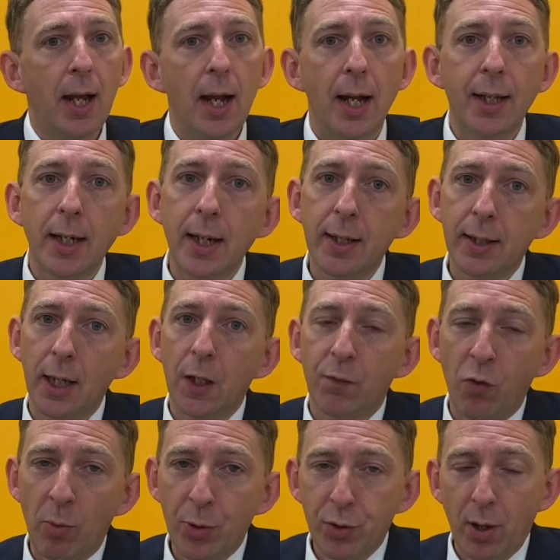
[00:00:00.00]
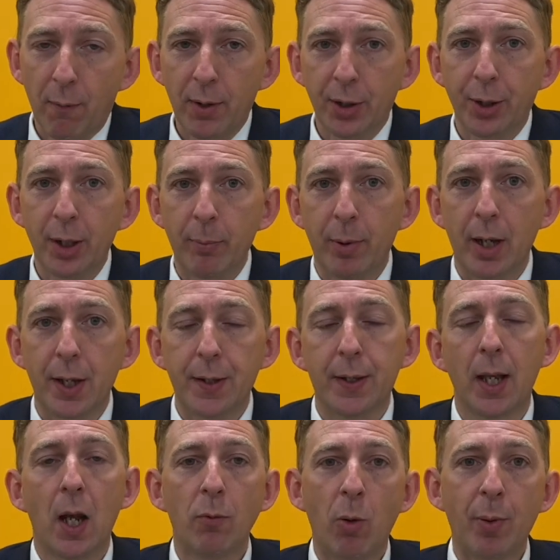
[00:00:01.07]
and any sixth formers travelling on the bus
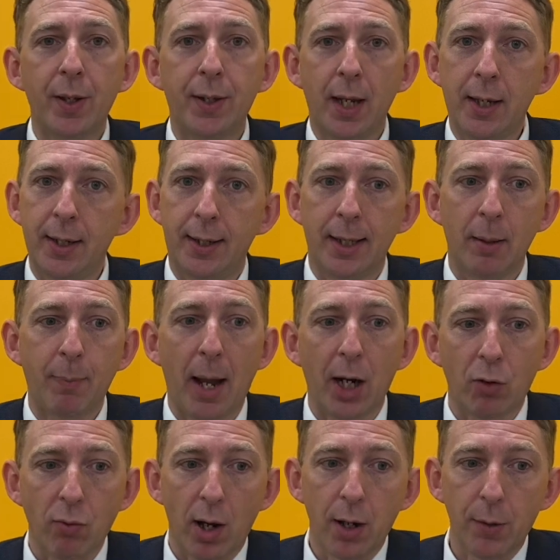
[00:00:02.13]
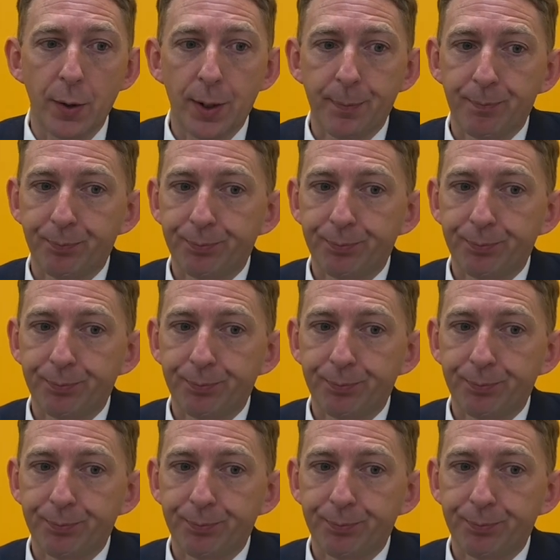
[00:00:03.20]
will be seated in the back rows.